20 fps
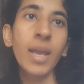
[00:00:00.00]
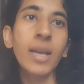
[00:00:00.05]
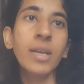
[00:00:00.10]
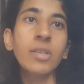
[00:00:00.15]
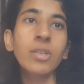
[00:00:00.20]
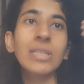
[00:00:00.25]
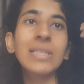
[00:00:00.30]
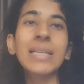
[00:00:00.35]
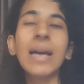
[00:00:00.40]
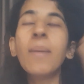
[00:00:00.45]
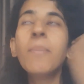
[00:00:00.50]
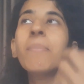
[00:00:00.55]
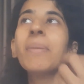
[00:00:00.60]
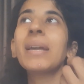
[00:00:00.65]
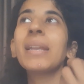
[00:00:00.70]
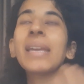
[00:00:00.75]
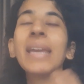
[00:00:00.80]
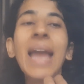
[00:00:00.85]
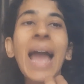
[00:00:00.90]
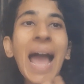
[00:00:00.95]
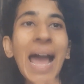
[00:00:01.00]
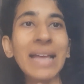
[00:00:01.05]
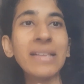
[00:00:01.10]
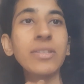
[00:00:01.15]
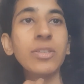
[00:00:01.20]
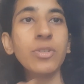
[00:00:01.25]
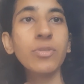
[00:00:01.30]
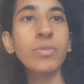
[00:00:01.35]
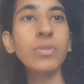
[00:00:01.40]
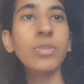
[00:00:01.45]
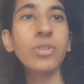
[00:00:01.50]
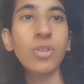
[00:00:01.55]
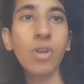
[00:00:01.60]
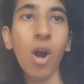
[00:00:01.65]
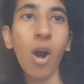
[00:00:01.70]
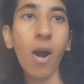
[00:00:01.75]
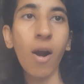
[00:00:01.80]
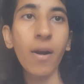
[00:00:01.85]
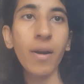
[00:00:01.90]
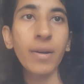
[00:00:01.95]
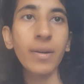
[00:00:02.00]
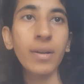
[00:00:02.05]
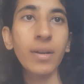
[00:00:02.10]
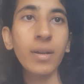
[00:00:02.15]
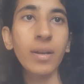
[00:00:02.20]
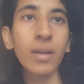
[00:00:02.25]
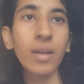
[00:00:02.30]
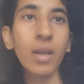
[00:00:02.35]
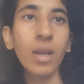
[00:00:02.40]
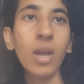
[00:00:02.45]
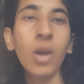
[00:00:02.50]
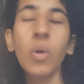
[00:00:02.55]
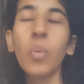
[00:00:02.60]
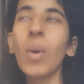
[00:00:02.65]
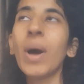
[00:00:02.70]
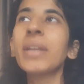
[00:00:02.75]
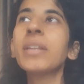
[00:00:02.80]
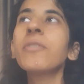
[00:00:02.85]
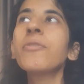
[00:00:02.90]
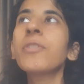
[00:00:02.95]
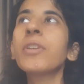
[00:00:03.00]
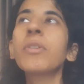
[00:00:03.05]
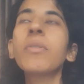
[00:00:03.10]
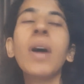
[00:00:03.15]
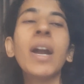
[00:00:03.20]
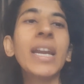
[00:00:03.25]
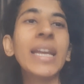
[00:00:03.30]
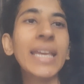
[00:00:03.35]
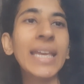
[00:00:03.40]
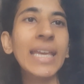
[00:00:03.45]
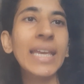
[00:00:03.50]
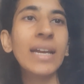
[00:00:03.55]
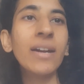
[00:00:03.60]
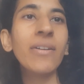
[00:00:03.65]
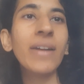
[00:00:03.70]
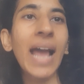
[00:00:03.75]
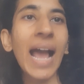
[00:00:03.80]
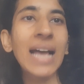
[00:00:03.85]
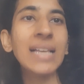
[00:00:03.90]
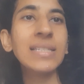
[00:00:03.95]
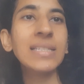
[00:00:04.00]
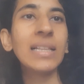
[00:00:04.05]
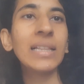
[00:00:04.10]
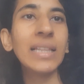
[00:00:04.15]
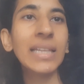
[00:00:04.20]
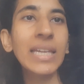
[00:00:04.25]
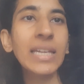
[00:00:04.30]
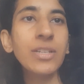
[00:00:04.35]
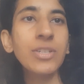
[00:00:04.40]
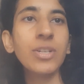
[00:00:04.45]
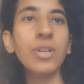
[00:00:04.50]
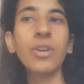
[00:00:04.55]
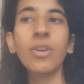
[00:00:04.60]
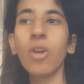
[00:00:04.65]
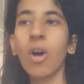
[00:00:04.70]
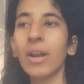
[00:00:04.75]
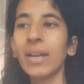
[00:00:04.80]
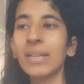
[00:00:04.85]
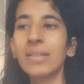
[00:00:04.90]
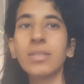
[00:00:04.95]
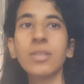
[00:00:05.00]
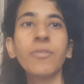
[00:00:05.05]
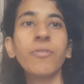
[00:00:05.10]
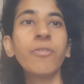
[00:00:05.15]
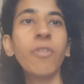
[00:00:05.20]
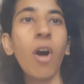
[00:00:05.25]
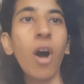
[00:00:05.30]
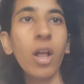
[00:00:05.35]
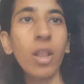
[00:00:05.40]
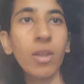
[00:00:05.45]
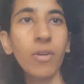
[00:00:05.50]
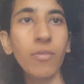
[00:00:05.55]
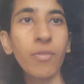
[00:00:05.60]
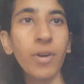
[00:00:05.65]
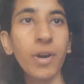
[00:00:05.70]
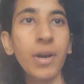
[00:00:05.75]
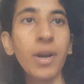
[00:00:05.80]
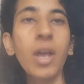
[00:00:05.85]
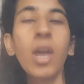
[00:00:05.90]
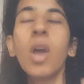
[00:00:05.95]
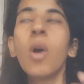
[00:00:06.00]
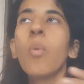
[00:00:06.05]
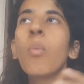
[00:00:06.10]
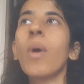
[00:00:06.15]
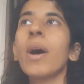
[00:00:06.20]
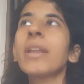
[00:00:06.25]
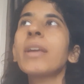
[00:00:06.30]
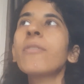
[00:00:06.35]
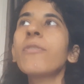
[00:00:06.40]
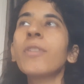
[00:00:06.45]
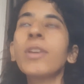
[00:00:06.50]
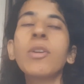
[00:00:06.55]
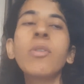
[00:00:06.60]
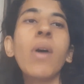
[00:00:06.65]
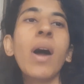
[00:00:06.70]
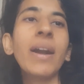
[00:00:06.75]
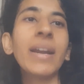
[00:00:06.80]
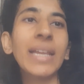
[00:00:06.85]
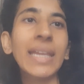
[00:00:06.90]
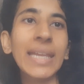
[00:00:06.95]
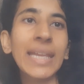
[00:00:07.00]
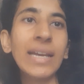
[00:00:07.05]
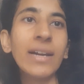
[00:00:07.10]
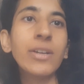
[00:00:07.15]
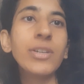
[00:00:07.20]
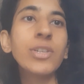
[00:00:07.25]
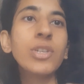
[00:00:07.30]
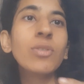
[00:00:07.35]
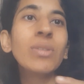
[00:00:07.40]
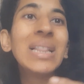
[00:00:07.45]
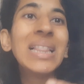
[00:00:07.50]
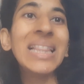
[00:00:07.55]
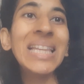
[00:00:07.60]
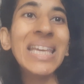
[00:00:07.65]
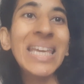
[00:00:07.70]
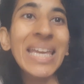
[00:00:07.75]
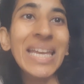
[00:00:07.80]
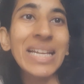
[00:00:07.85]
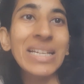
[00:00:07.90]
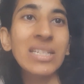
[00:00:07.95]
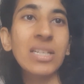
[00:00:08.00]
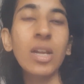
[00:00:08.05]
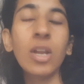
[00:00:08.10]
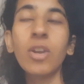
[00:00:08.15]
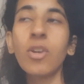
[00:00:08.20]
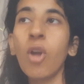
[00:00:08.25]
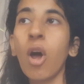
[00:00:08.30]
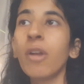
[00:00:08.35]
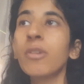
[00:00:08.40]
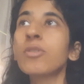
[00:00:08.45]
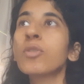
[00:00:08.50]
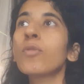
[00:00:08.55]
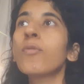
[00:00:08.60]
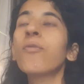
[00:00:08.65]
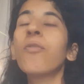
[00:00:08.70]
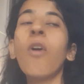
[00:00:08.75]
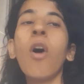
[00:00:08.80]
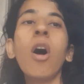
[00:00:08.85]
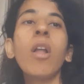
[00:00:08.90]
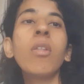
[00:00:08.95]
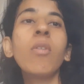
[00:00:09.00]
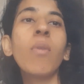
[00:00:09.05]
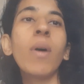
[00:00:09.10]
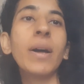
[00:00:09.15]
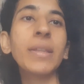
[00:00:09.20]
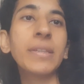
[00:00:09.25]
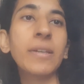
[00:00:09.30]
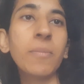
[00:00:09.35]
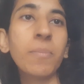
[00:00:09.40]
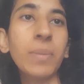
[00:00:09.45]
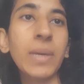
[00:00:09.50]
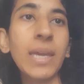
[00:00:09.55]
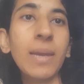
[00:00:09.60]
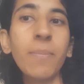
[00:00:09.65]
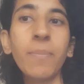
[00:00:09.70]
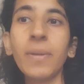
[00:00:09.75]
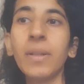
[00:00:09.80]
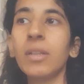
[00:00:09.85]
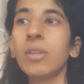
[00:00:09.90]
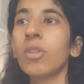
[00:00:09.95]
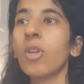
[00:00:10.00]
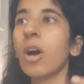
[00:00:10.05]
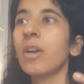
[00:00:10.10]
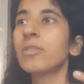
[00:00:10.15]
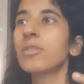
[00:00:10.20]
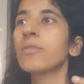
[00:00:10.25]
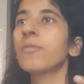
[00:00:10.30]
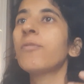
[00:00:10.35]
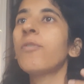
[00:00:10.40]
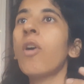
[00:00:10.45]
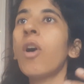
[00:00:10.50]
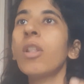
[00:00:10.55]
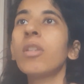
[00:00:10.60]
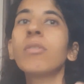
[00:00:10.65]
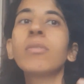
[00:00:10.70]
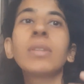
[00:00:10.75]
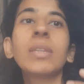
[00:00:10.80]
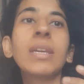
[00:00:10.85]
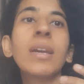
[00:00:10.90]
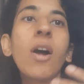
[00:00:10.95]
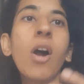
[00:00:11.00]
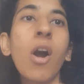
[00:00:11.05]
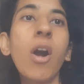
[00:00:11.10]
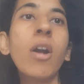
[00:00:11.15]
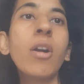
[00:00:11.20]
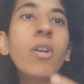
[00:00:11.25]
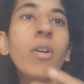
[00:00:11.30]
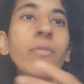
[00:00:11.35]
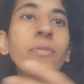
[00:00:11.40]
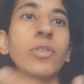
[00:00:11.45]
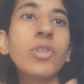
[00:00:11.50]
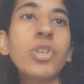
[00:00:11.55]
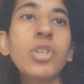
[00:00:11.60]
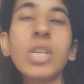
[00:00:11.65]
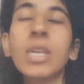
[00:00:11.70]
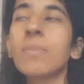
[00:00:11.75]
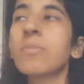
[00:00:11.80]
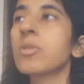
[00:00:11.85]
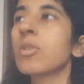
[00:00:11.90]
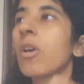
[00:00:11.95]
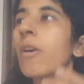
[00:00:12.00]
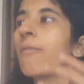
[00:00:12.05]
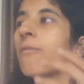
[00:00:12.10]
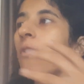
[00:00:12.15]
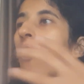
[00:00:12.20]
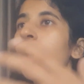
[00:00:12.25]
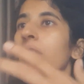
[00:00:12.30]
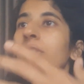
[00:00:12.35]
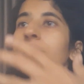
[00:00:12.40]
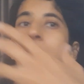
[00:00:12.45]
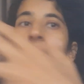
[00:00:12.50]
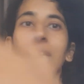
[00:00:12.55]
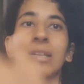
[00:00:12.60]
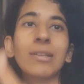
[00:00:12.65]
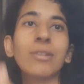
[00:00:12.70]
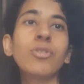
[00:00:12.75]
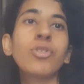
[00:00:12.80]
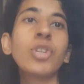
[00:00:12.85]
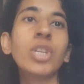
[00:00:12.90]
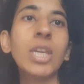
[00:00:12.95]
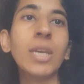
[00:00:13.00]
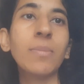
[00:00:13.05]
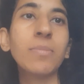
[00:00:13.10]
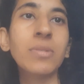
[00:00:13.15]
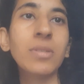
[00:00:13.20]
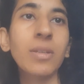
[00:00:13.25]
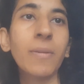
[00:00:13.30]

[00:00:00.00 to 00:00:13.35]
So somebody has to start. What if you are here as a leader, not as a follower? What if you are here to lead, not to follow other people, not to follow the herd of the sheep or follow the other sheep?